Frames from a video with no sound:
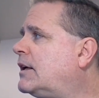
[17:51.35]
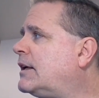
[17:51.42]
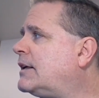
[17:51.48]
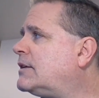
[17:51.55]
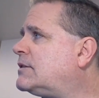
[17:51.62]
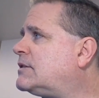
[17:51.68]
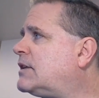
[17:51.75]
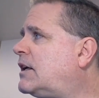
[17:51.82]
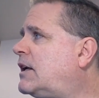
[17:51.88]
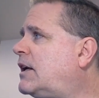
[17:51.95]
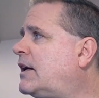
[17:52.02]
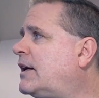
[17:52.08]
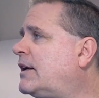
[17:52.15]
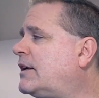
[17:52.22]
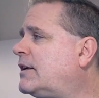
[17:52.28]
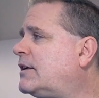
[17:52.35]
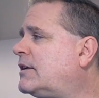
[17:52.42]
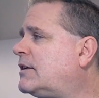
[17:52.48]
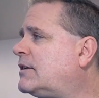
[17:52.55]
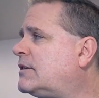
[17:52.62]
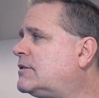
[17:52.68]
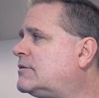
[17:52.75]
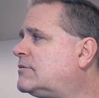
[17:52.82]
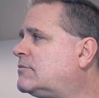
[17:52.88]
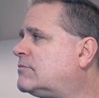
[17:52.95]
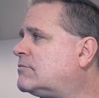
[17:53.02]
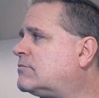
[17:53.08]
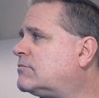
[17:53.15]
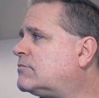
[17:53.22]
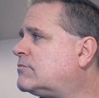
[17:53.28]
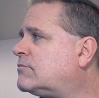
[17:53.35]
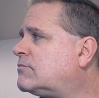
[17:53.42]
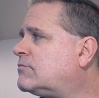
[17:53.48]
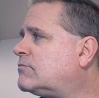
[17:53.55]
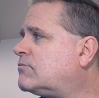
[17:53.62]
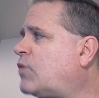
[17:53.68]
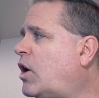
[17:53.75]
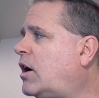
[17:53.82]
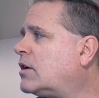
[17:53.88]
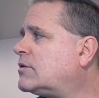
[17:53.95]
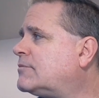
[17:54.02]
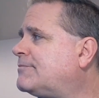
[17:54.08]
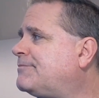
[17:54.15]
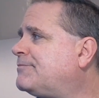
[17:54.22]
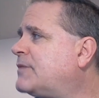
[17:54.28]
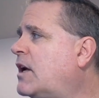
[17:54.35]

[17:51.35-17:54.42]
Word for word: is uh, wrong.